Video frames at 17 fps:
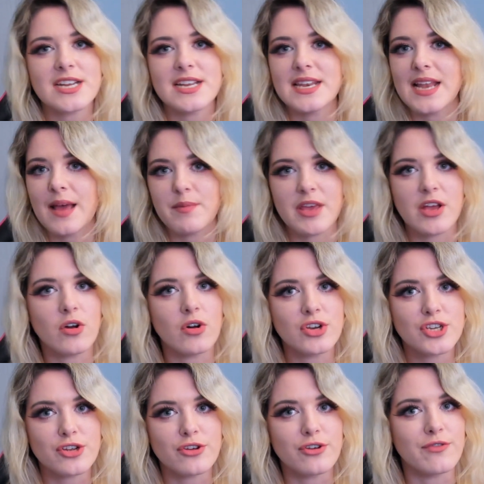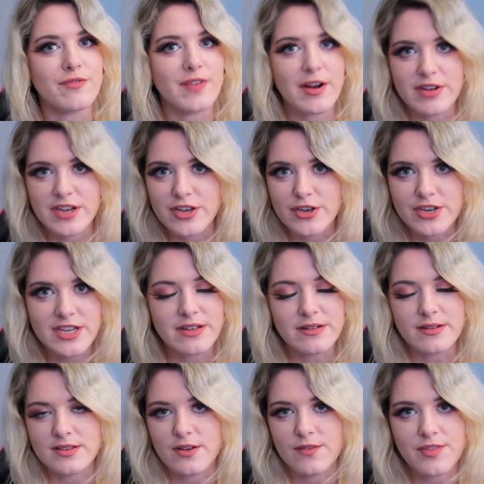and Lami got 2 very good
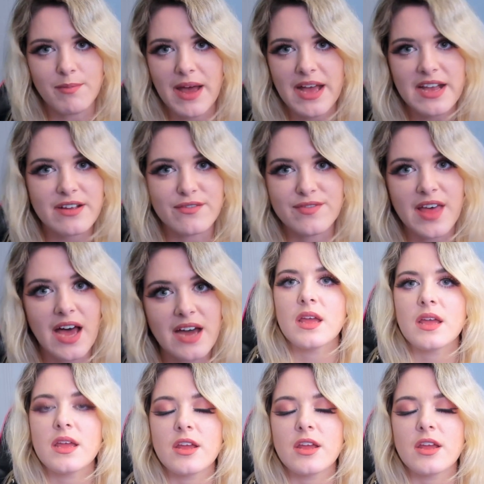kills off the back of that.